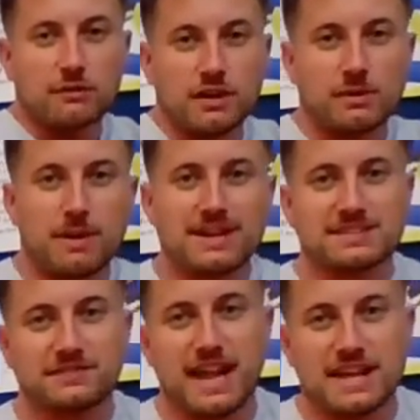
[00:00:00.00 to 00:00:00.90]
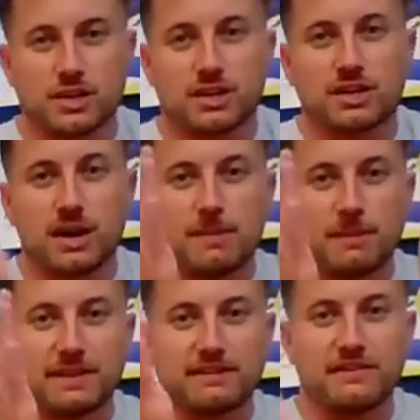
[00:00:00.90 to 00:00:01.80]
or your body's flat, and you're going to come
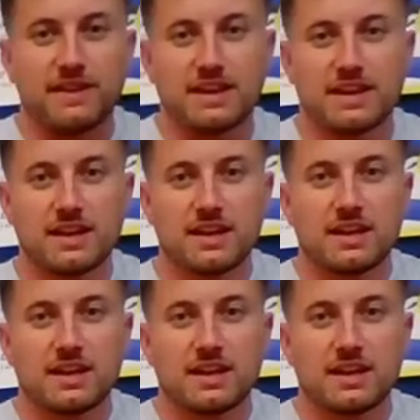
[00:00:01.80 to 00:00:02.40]
up like a V.